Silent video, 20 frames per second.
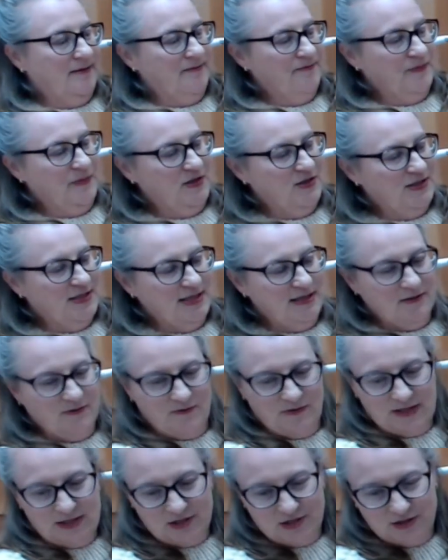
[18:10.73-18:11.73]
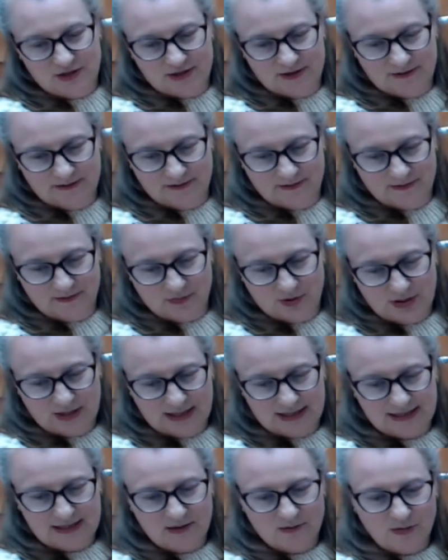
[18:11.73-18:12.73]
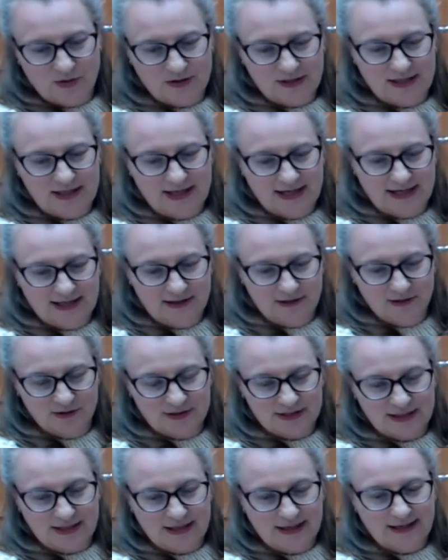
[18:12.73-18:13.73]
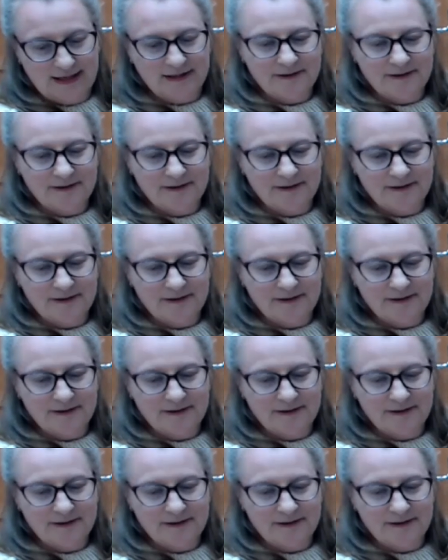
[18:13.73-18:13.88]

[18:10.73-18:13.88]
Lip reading: you see the finished product and what the yarn looks like,